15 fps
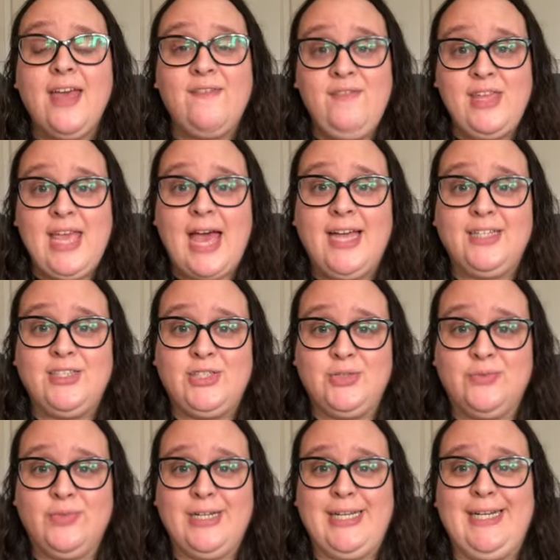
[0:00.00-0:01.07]
have yet
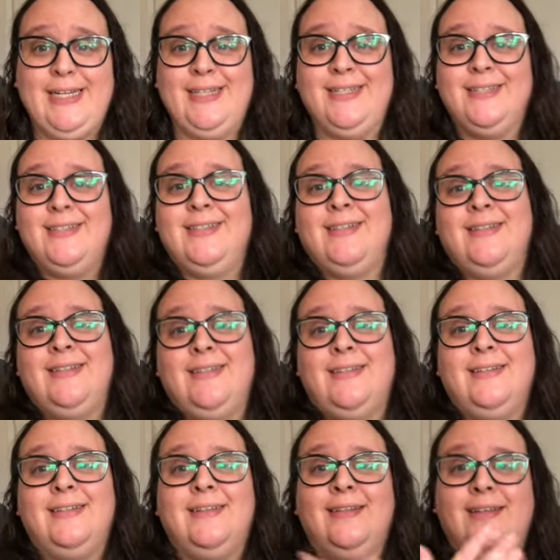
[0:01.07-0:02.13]
to read
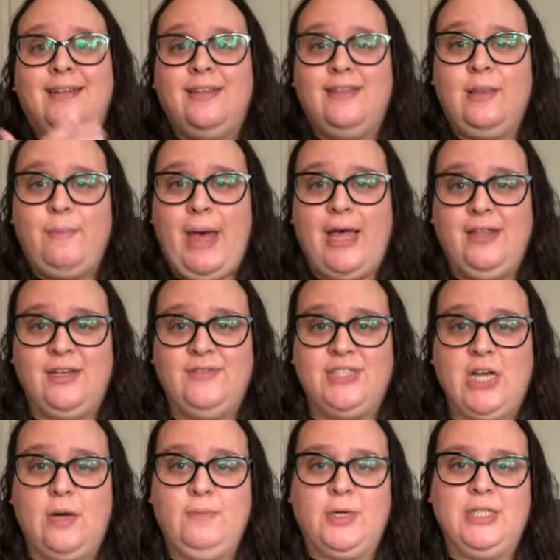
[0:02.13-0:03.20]
The Ballad of
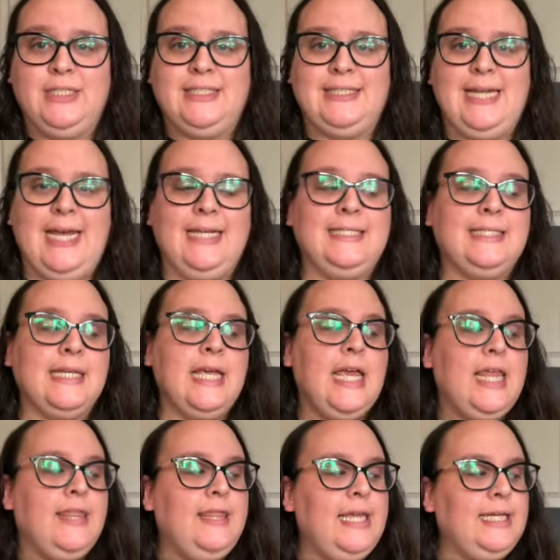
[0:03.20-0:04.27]
Songbird and Snakes.
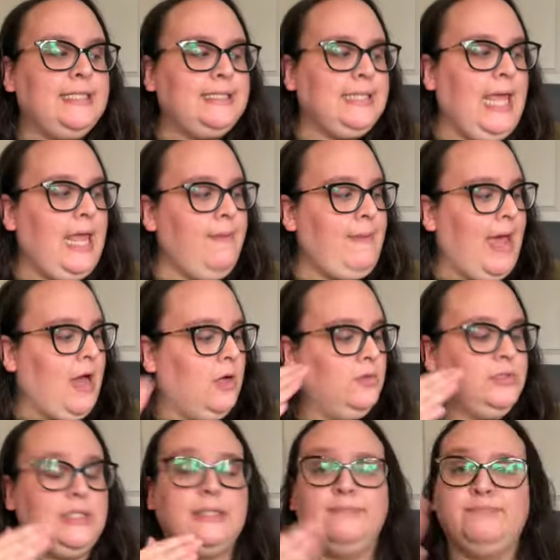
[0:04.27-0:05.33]
This came
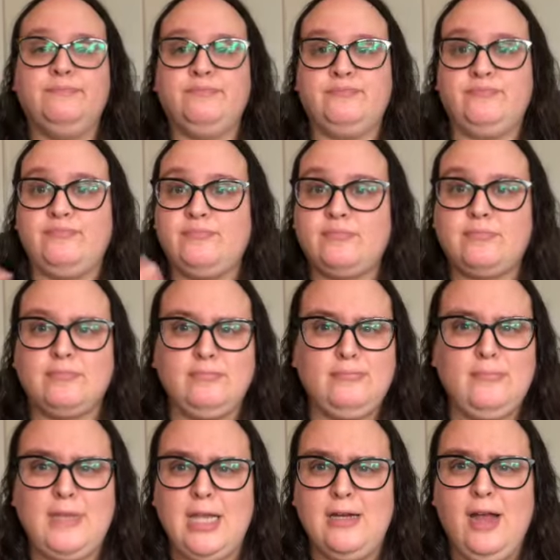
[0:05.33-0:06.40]
out
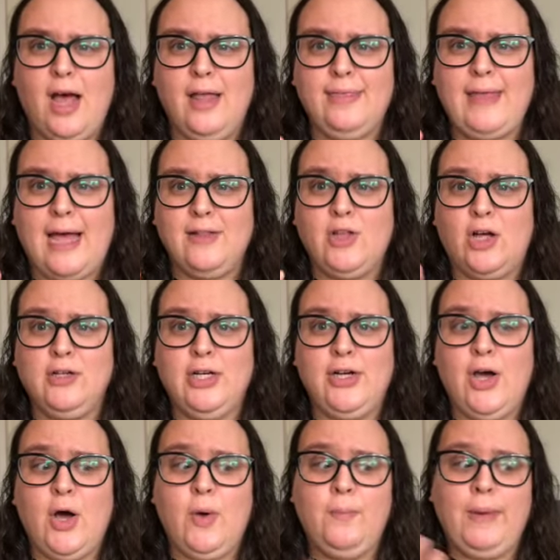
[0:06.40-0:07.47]
not that long
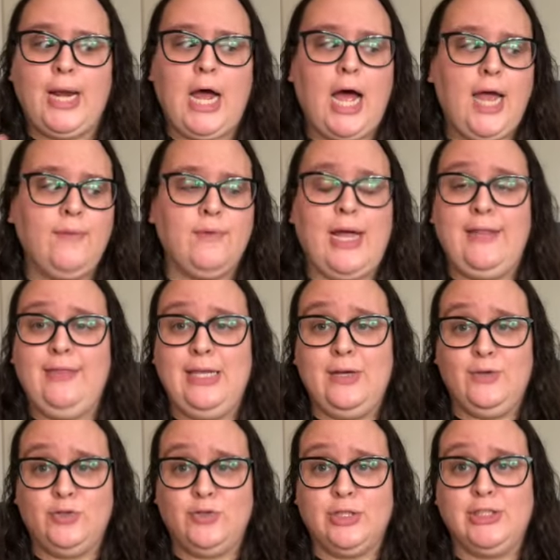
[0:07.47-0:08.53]
ago, but I read the
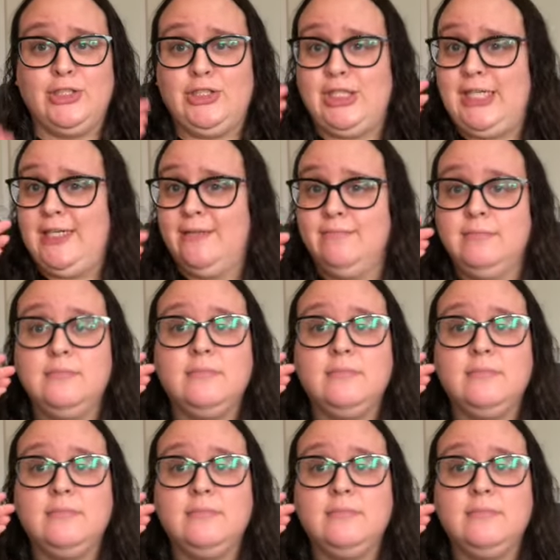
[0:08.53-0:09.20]
trilogy